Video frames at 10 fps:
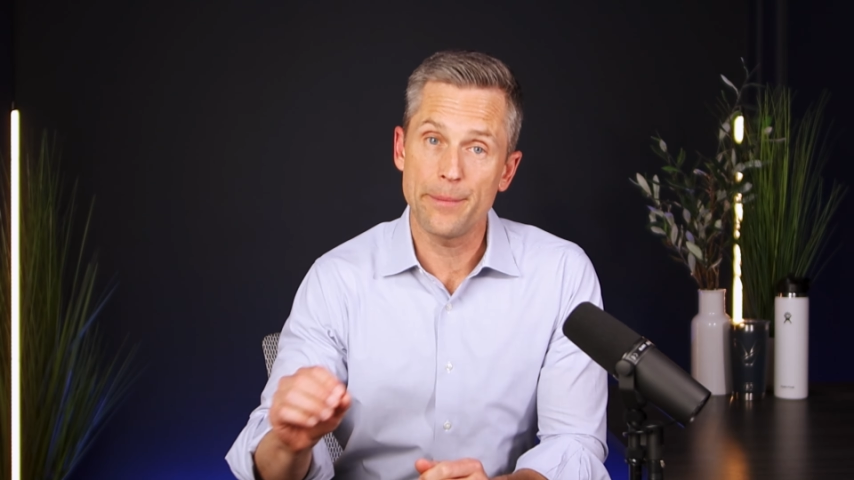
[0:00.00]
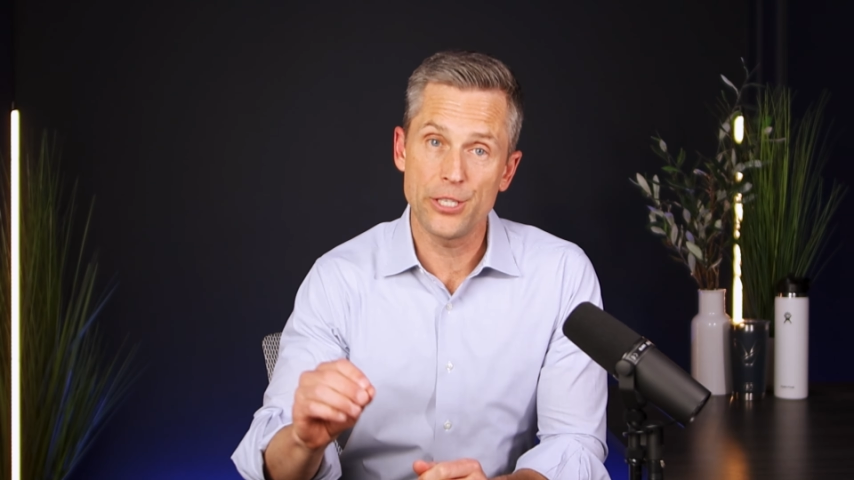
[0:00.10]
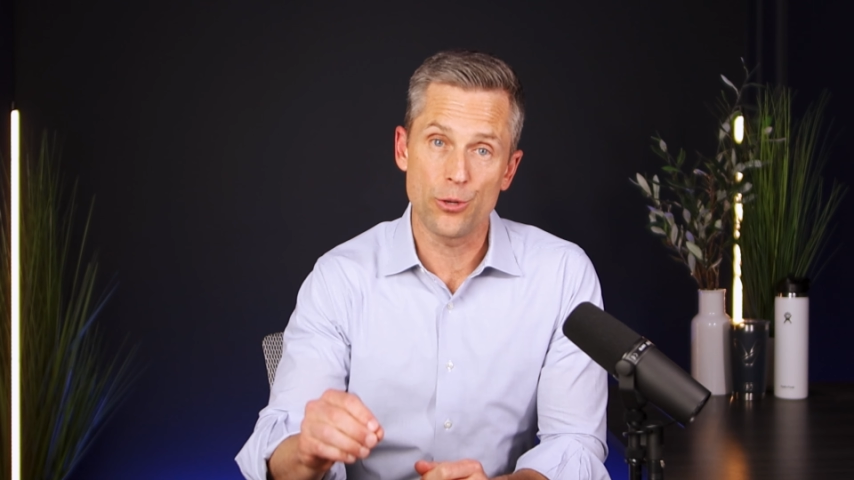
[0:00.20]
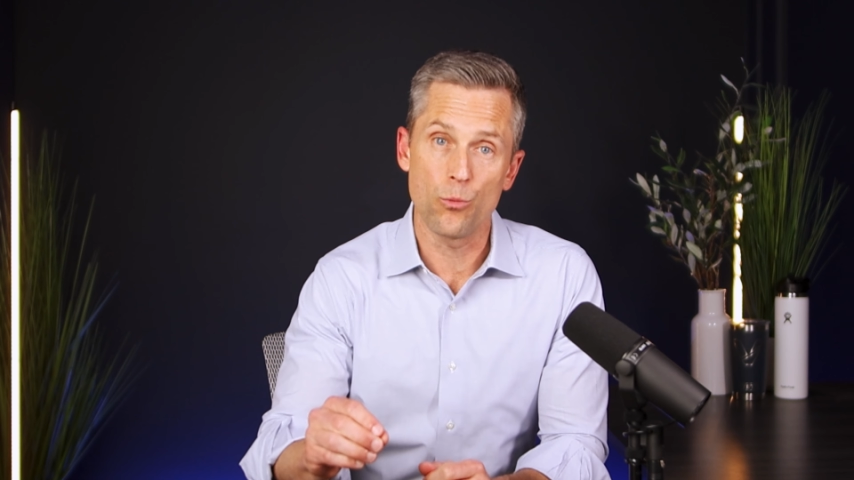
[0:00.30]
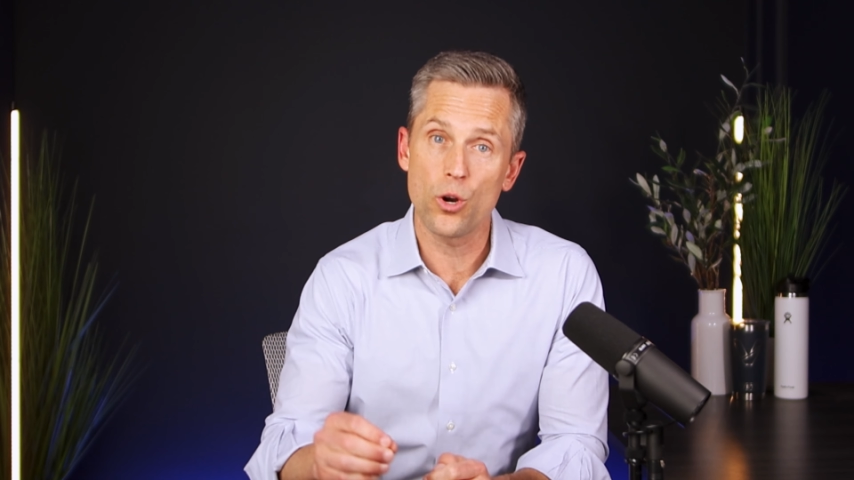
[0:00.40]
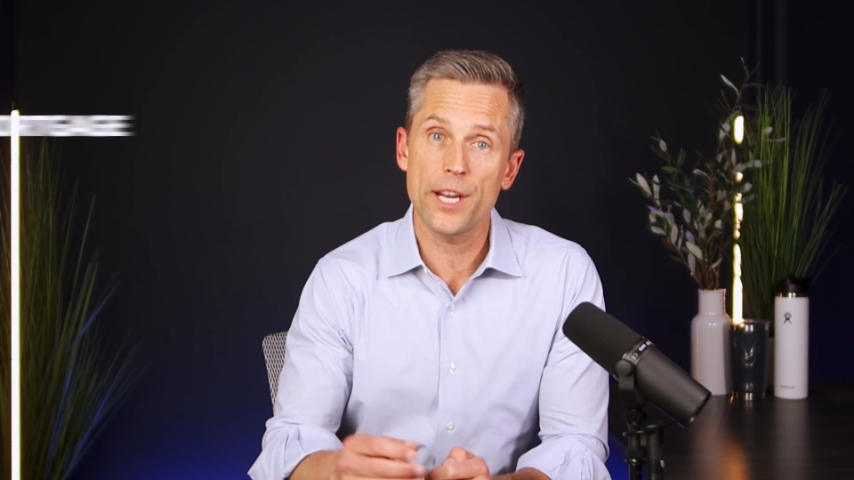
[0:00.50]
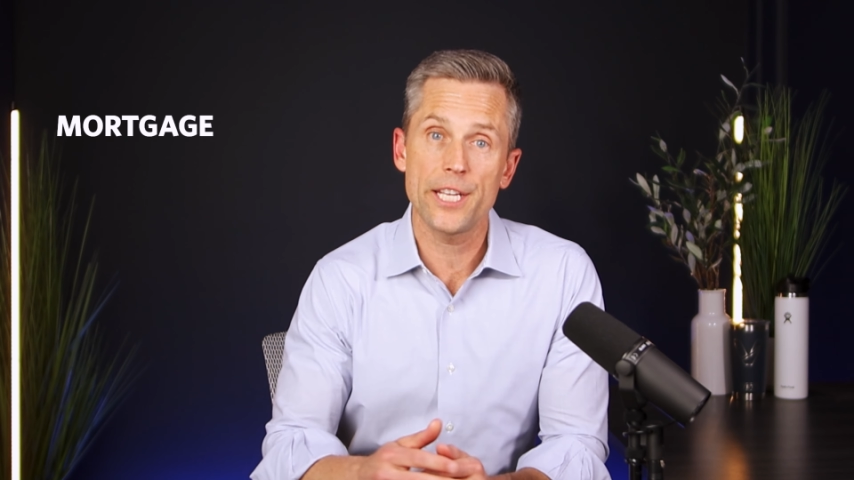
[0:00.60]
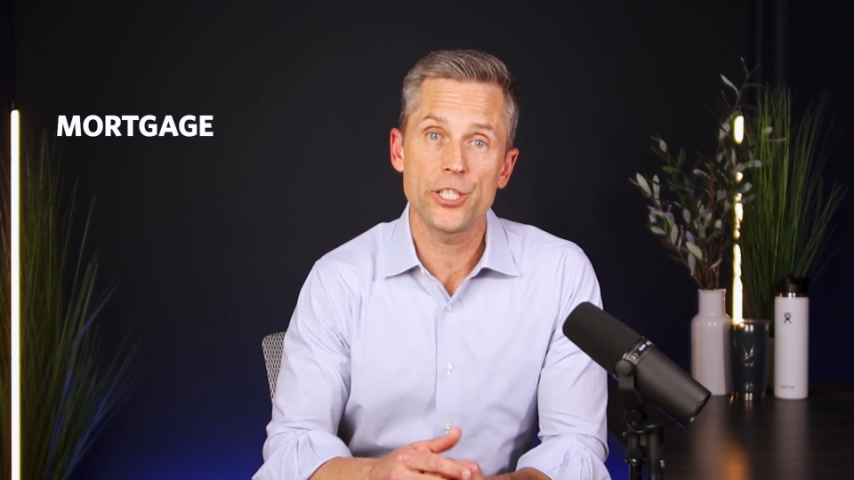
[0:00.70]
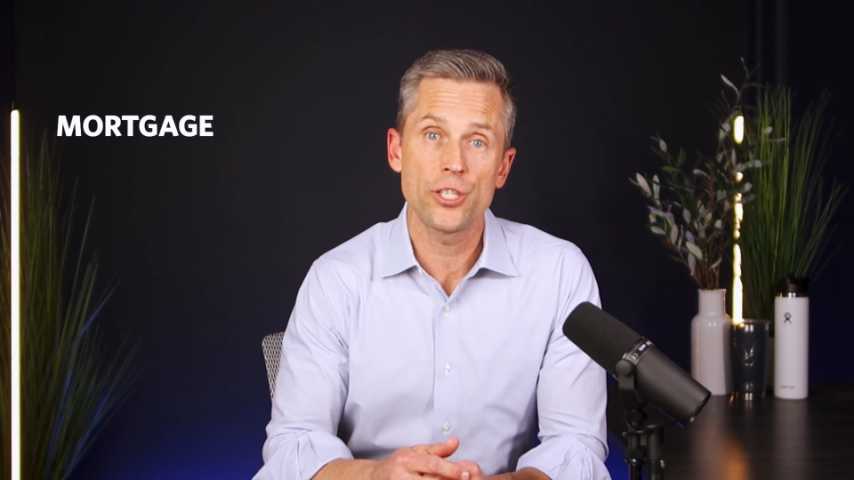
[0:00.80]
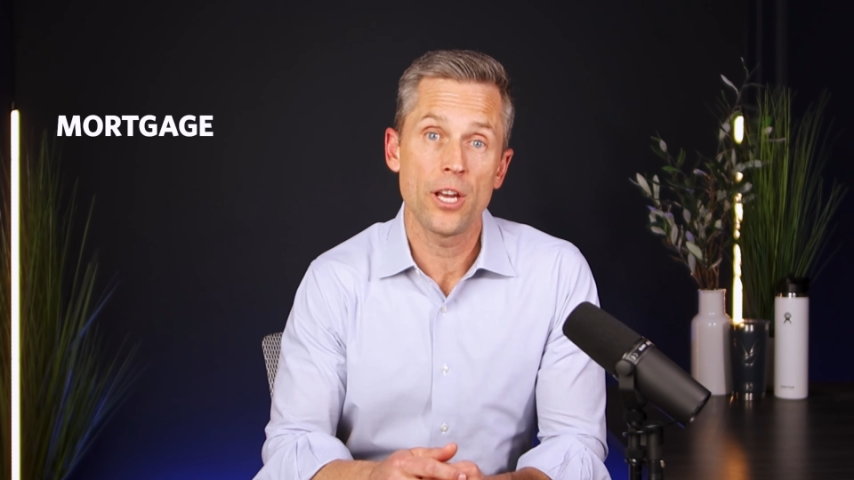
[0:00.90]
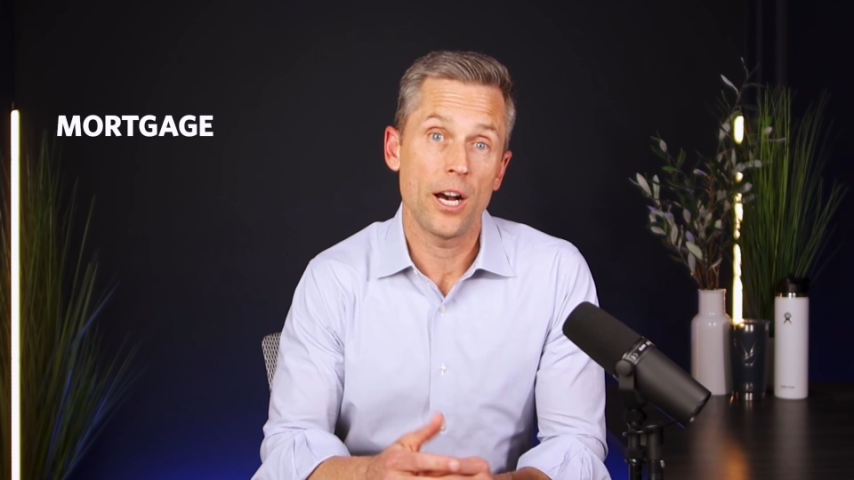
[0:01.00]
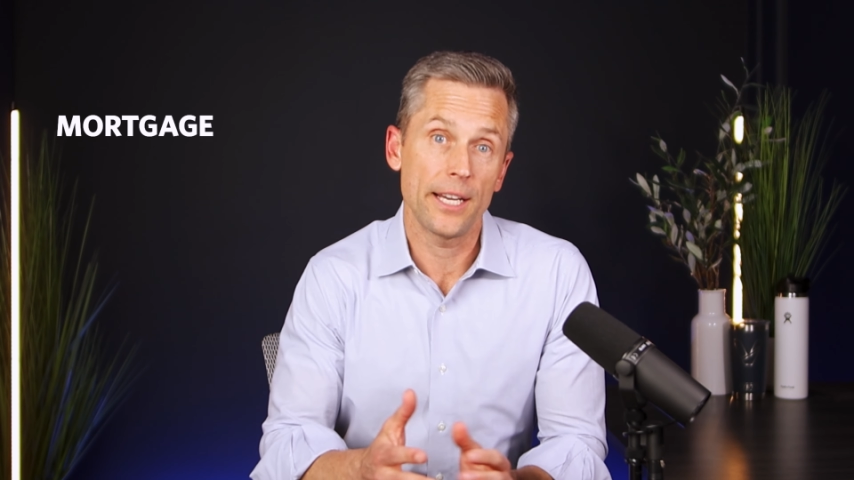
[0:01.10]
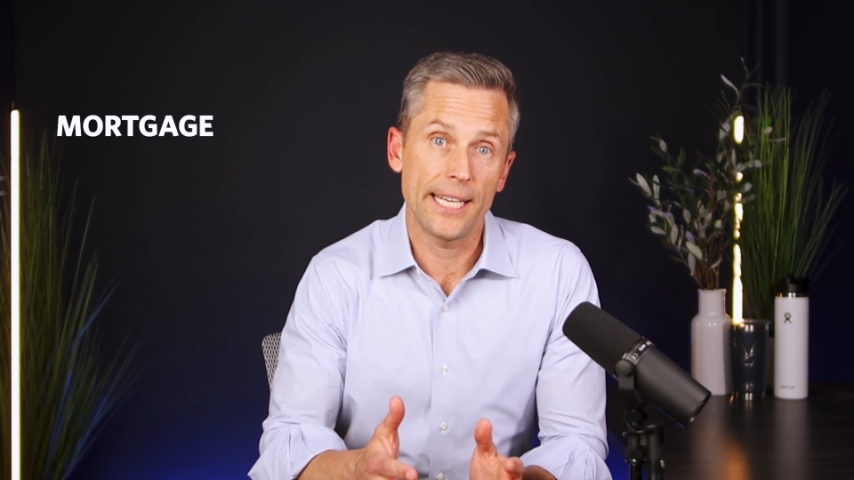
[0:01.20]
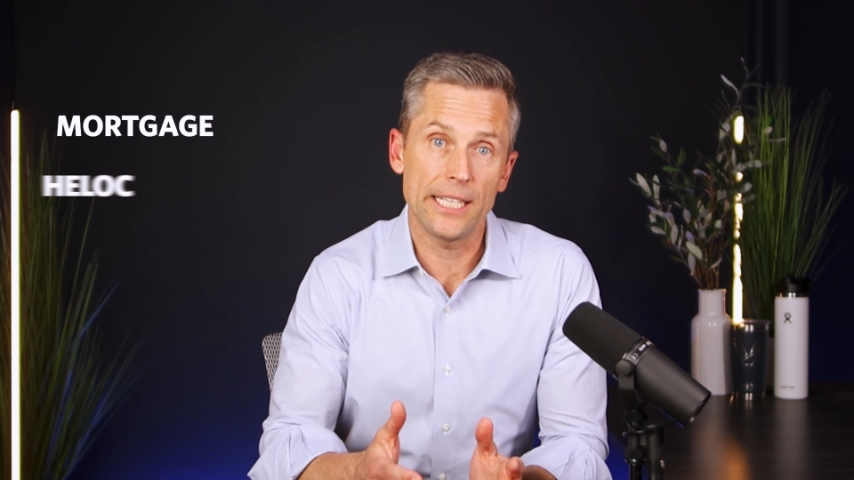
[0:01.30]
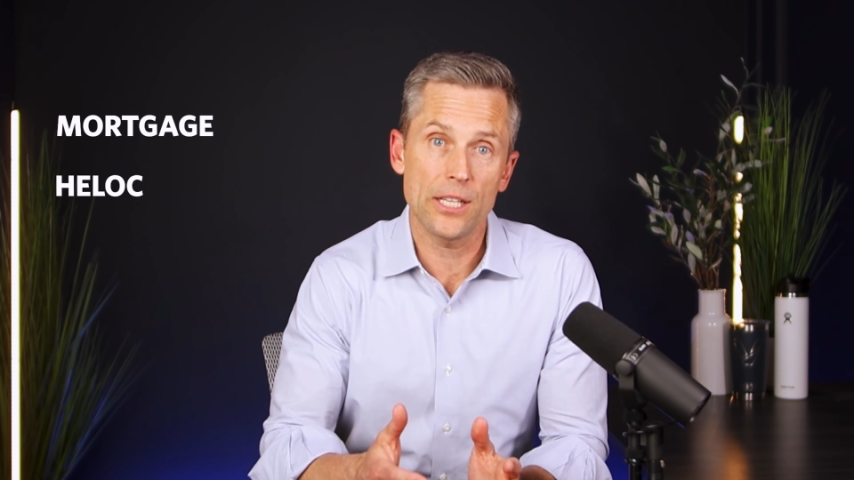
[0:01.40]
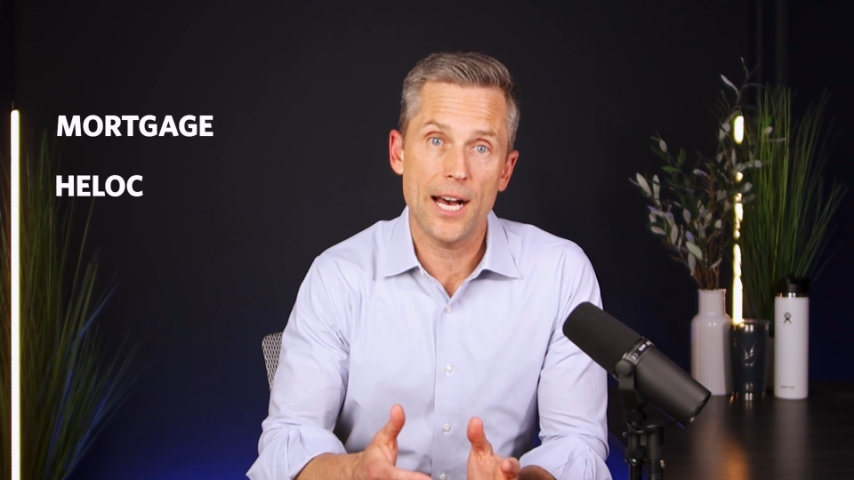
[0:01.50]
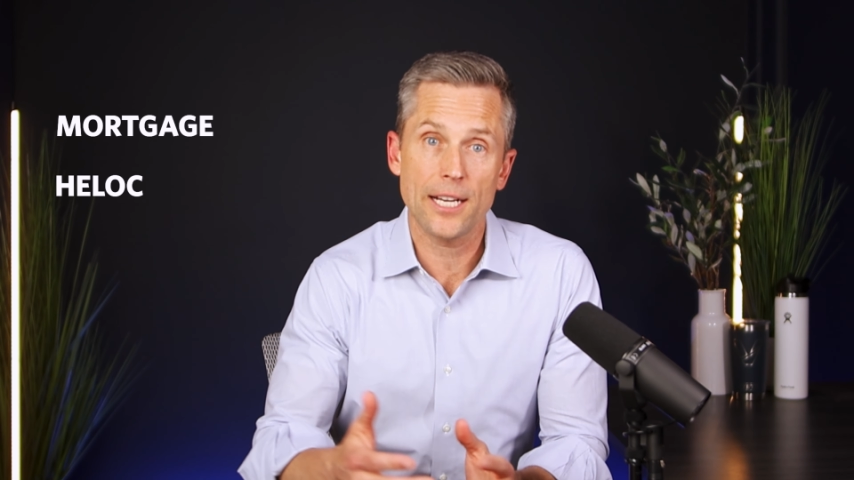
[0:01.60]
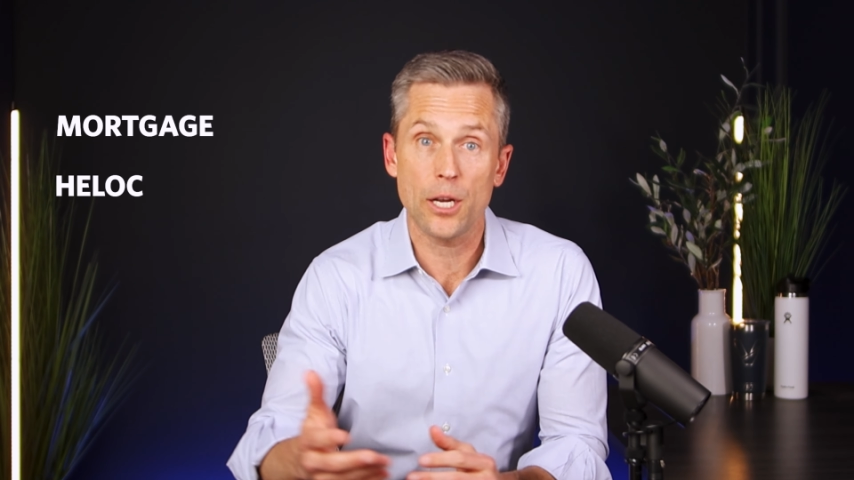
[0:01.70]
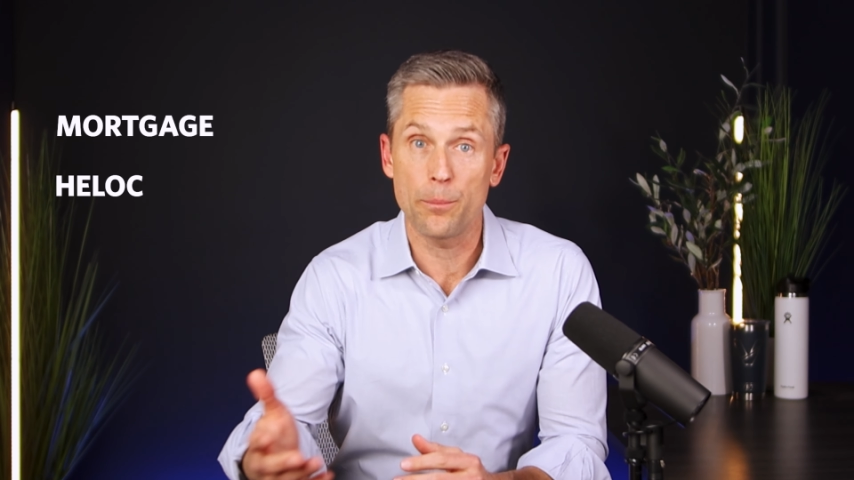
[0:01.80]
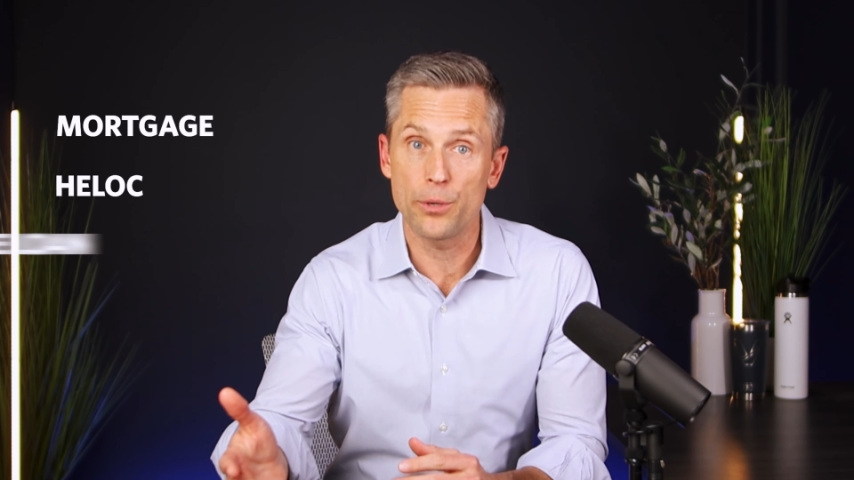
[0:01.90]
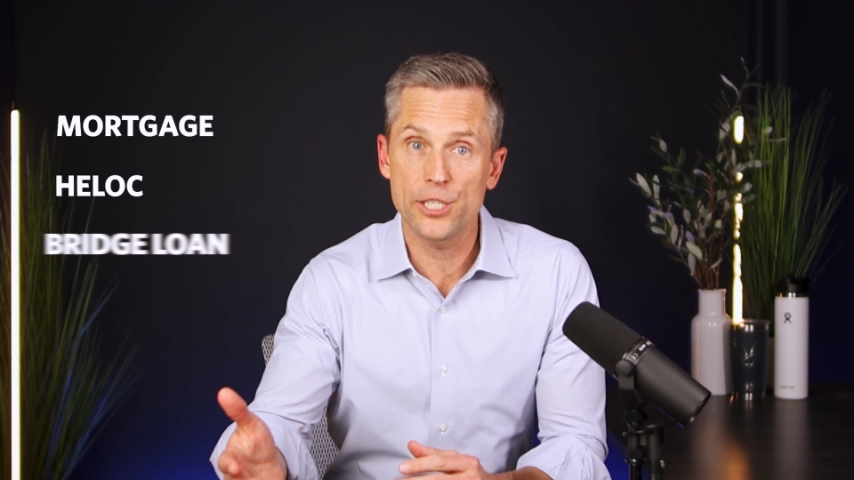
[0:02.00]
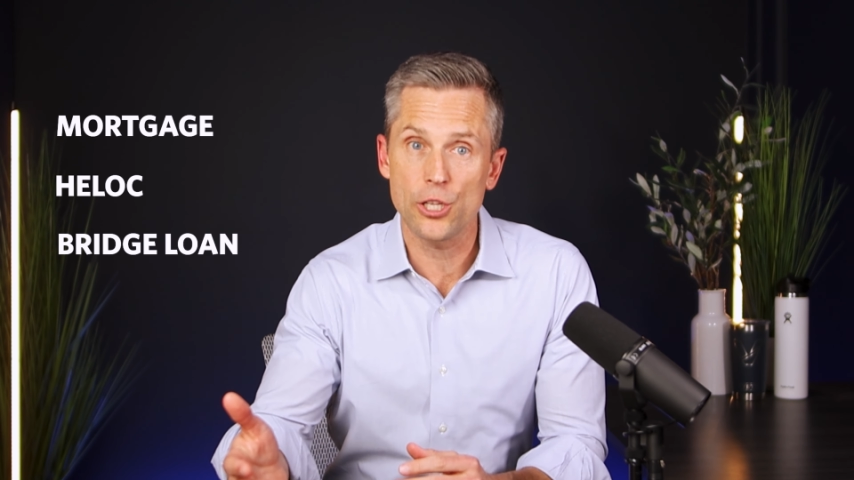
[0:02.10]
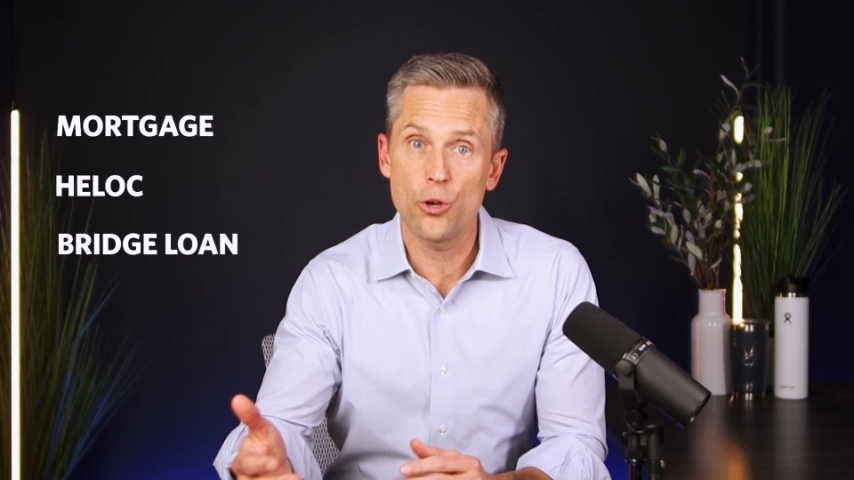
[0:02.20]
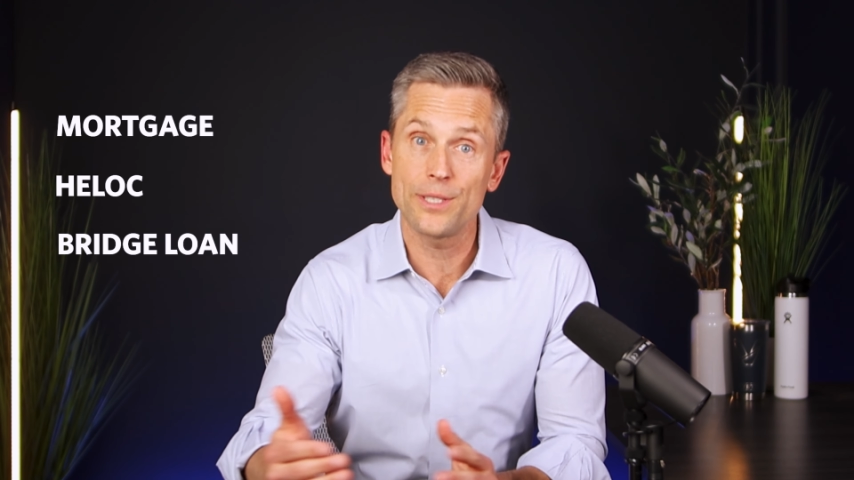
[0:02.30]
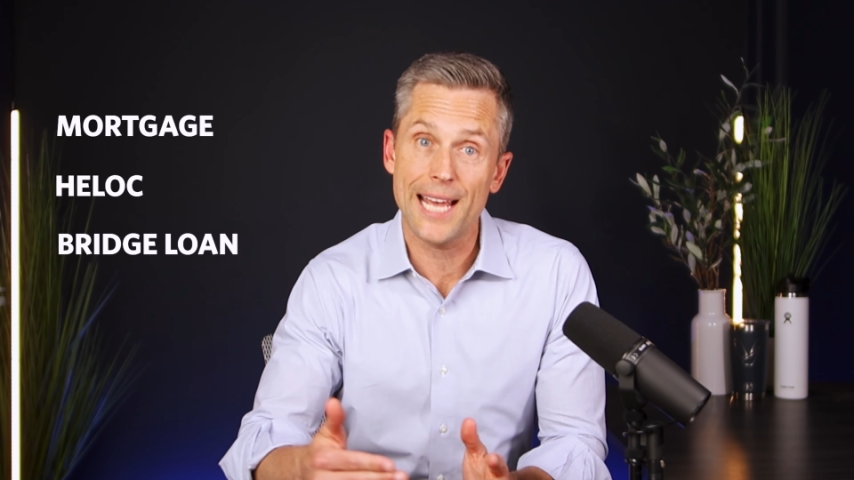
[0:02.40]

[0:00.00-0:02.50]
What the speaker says: That means your mortgage, a HELOC, a bridge loan,